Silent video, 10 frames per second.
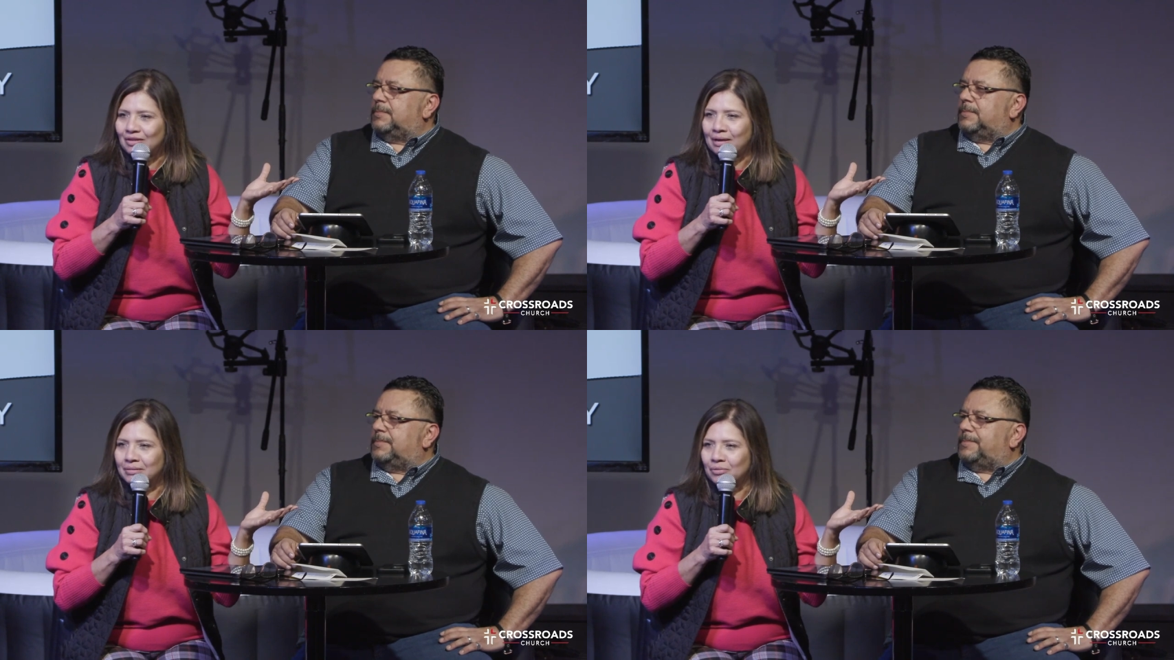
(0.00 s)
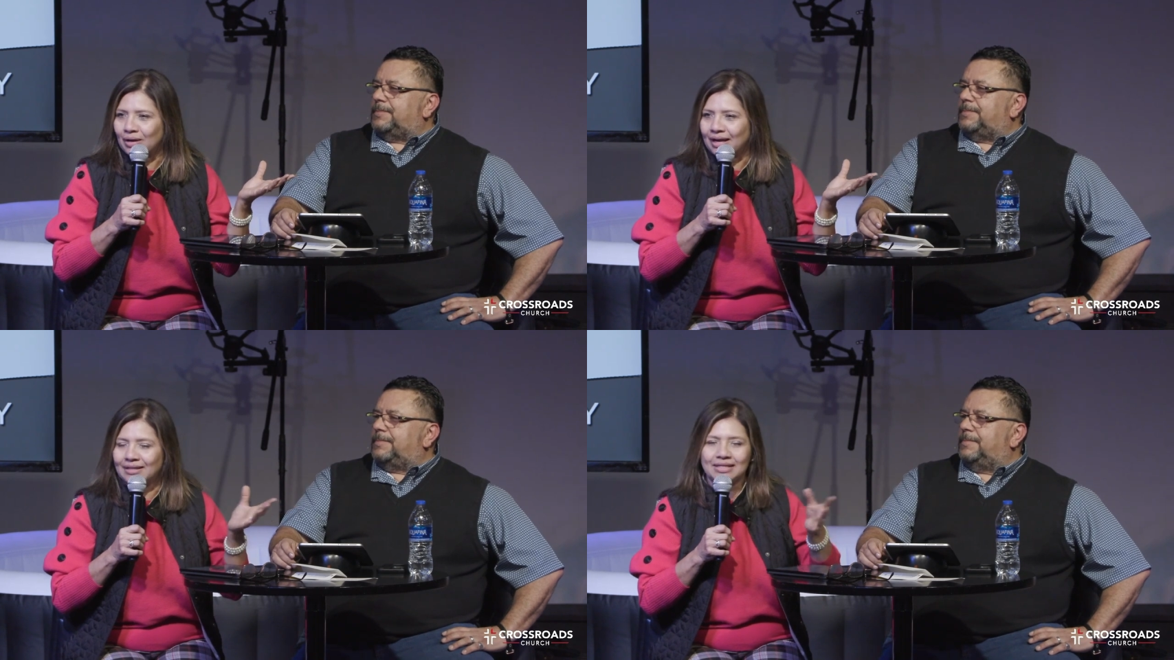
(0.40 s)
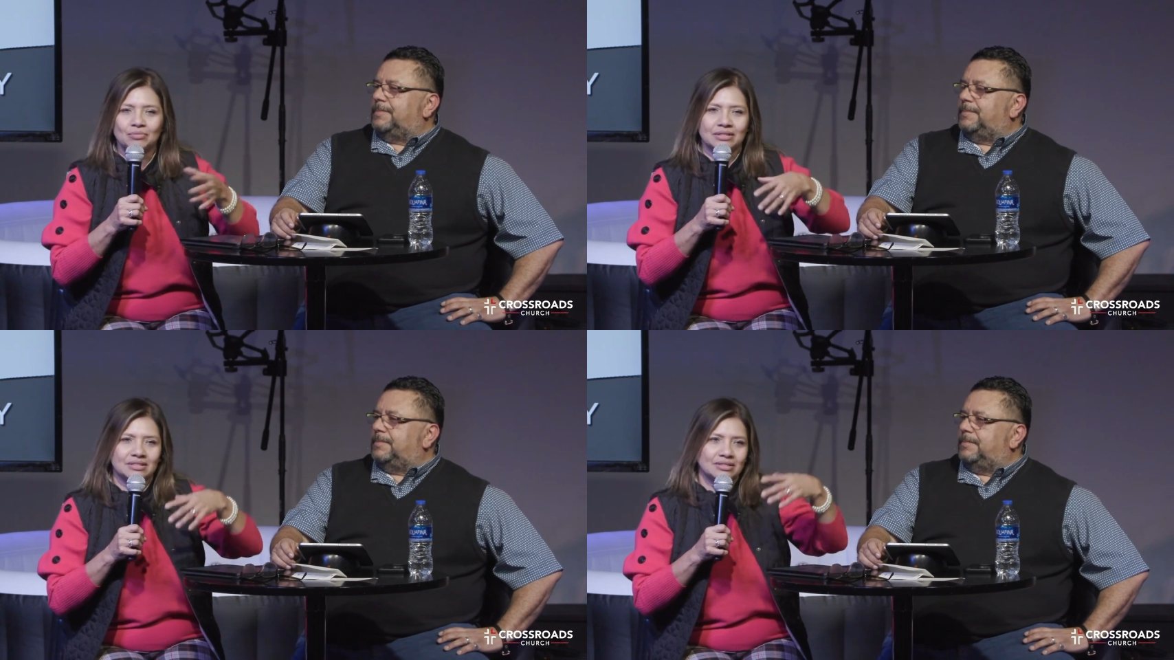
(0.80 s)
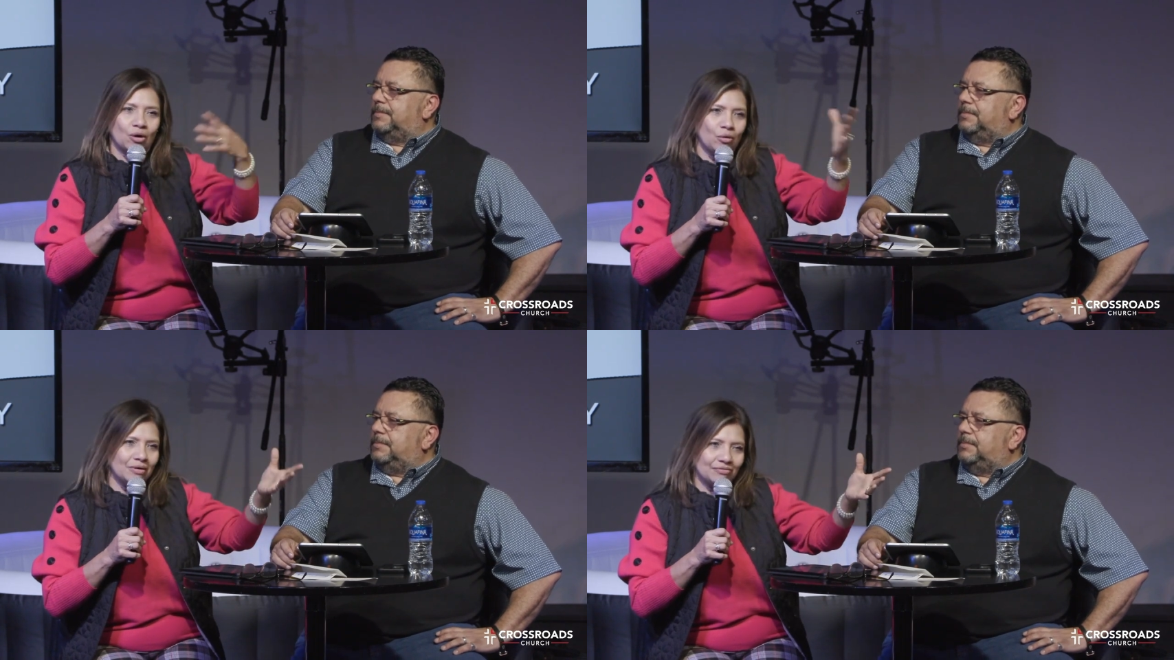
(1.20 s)
Speaker 1: family, right? He was
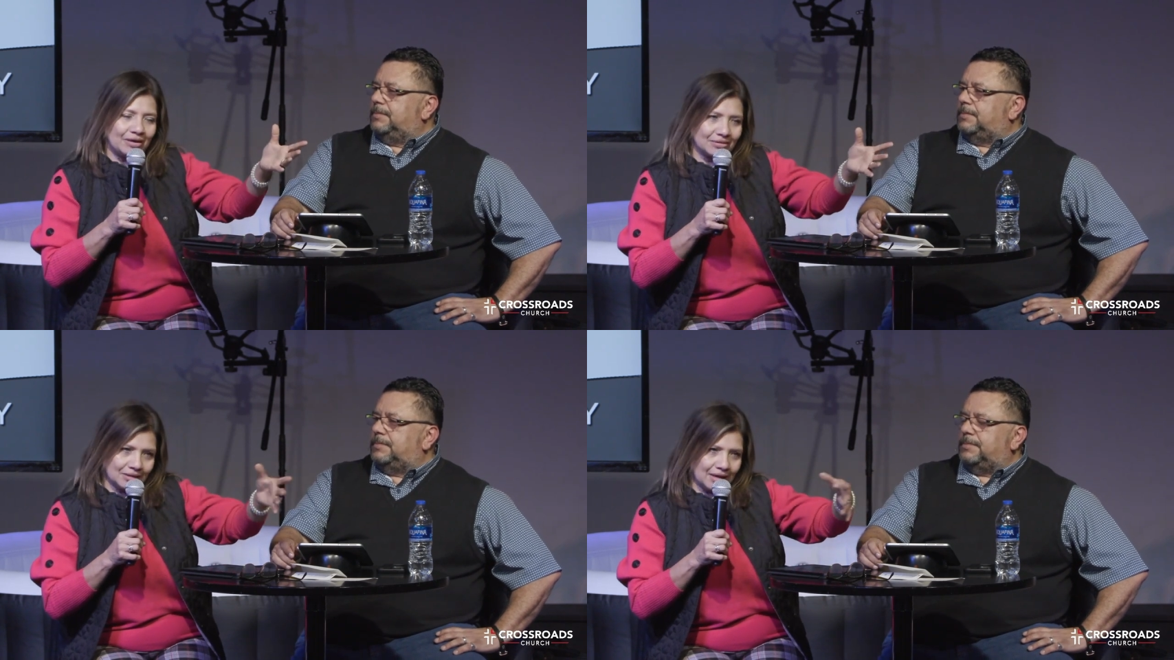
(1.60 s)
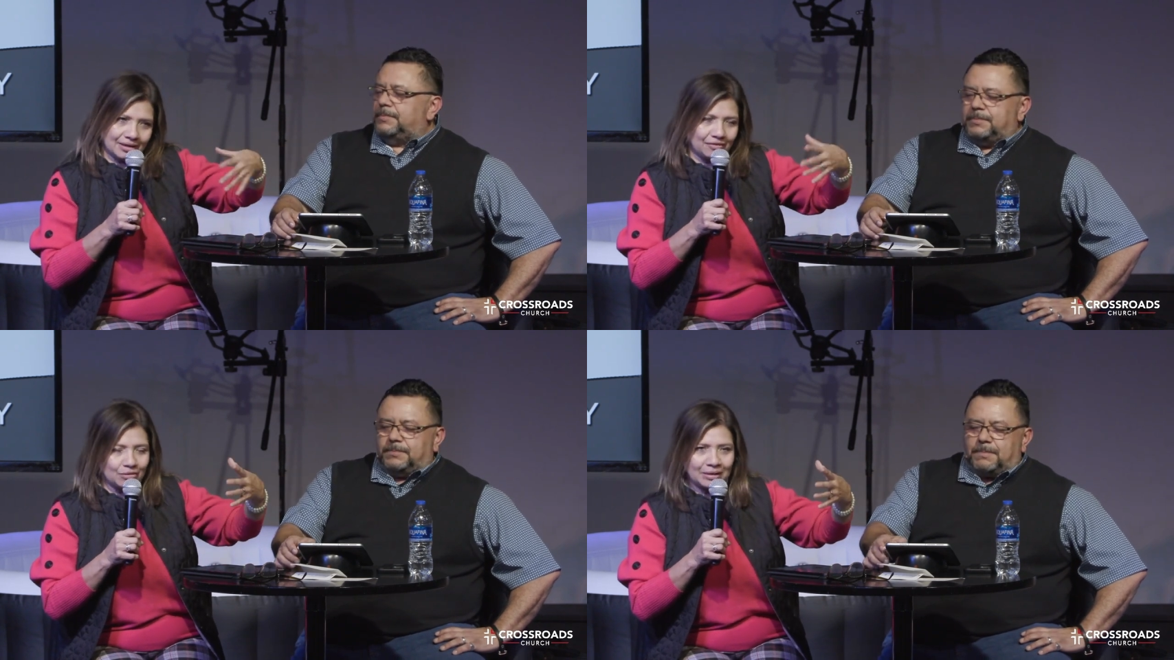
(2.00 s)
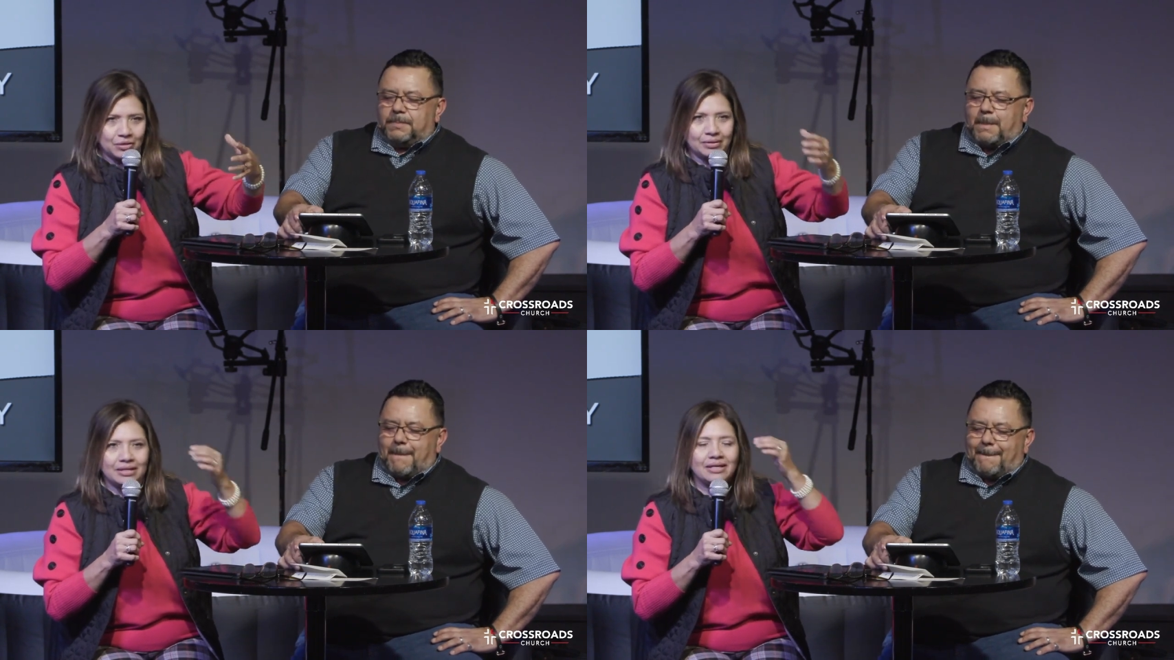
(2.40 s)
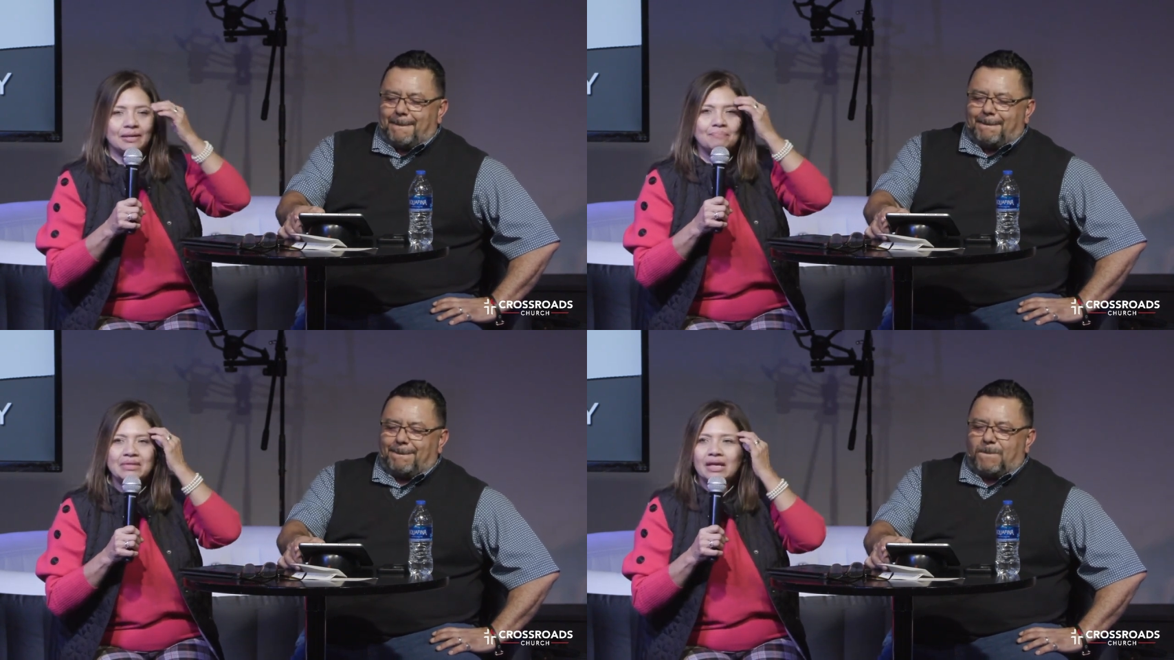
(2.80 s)
home at five o'clock, everybody would eat.